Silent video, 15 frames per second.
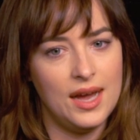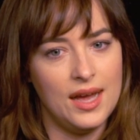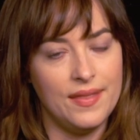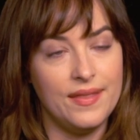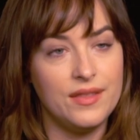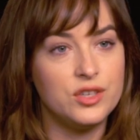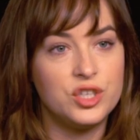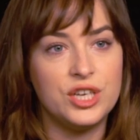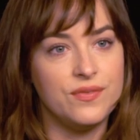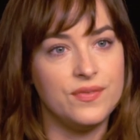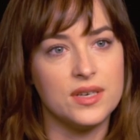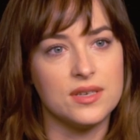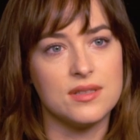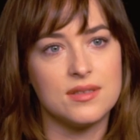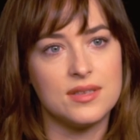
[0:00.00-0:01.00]
and she
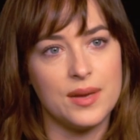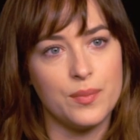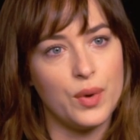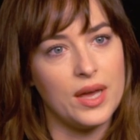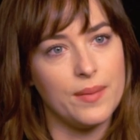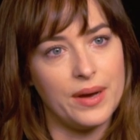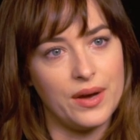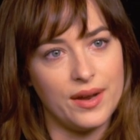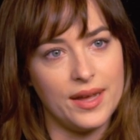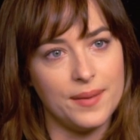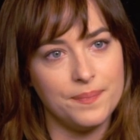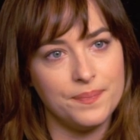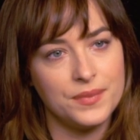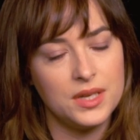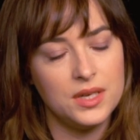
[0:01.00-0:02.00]
feels the same way about
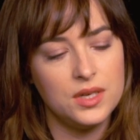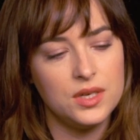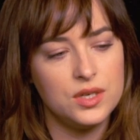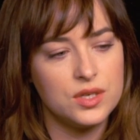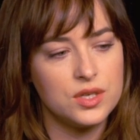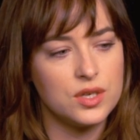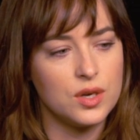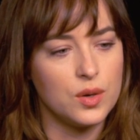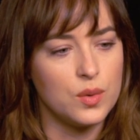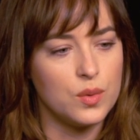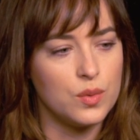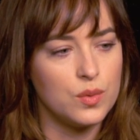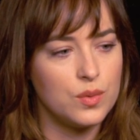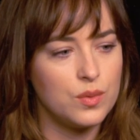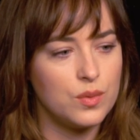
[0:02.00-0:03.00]
him.
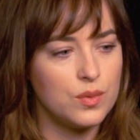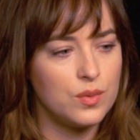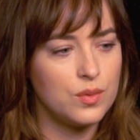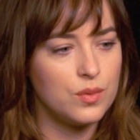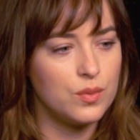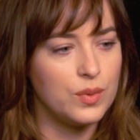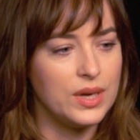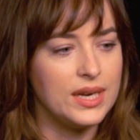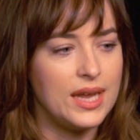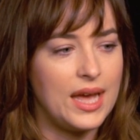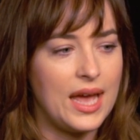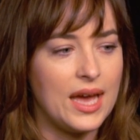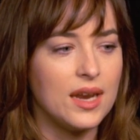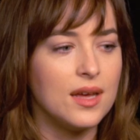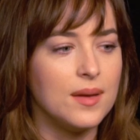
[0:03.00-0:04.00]
So when
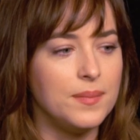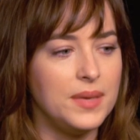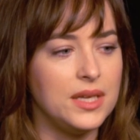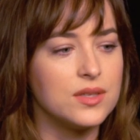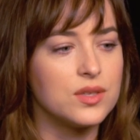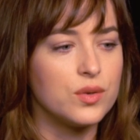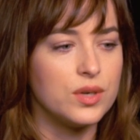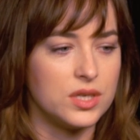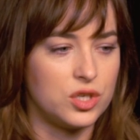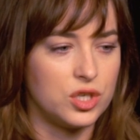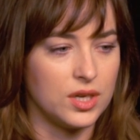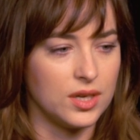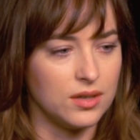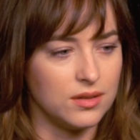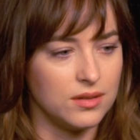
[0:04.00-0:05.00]
Anna meets
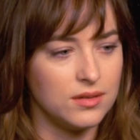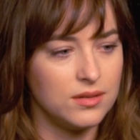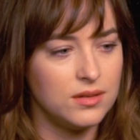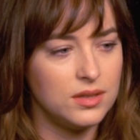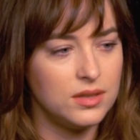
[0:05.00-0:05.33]
Christian,